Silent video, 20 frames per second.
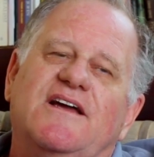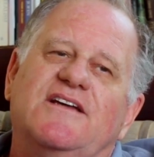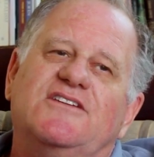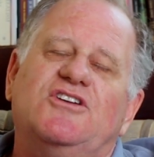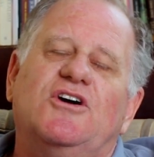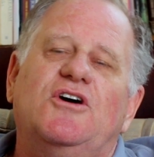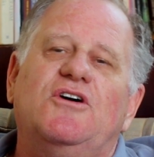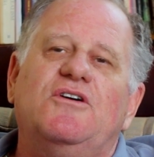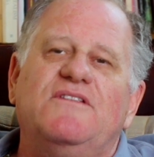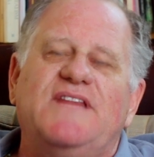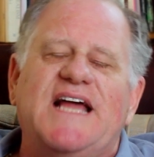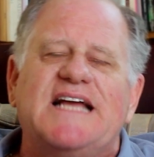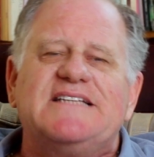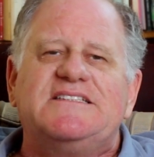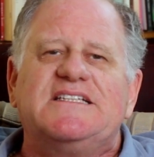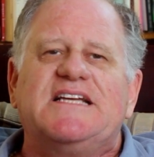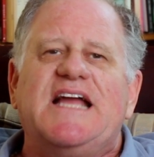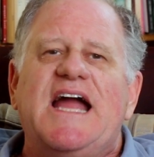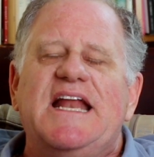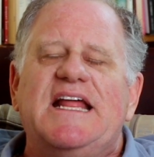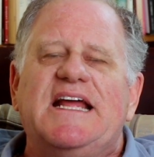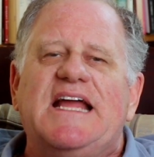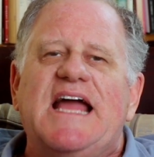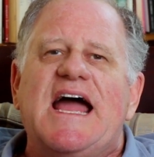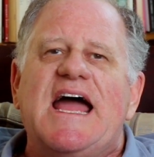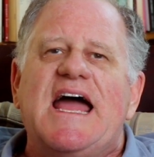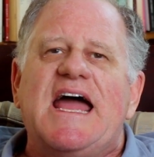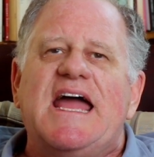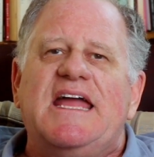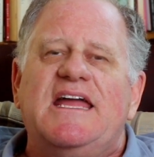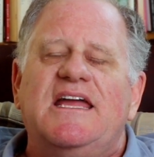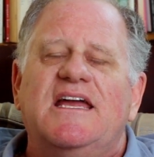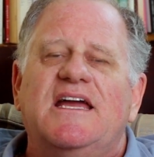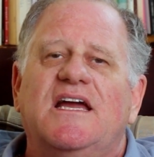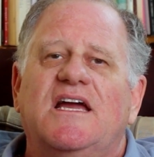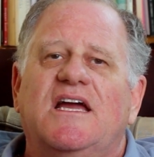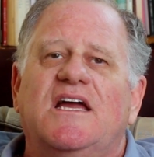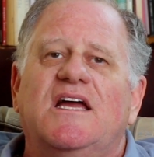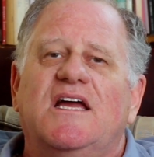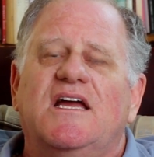So that's the kind of guy
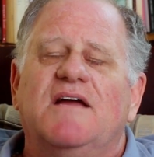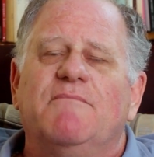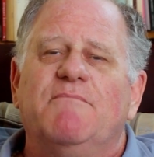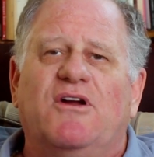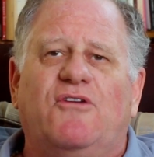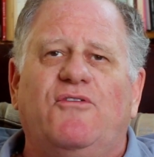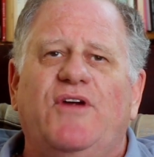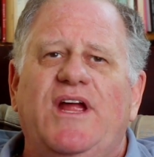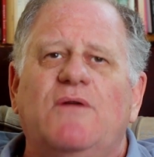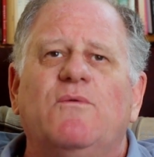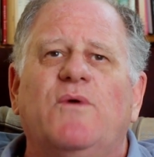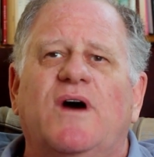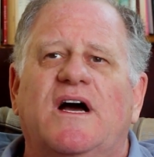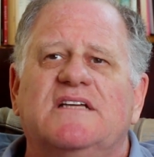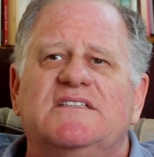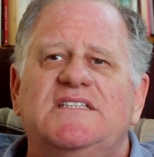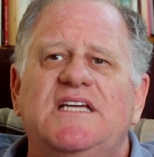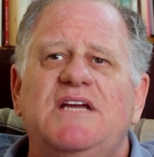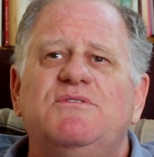Magritte was.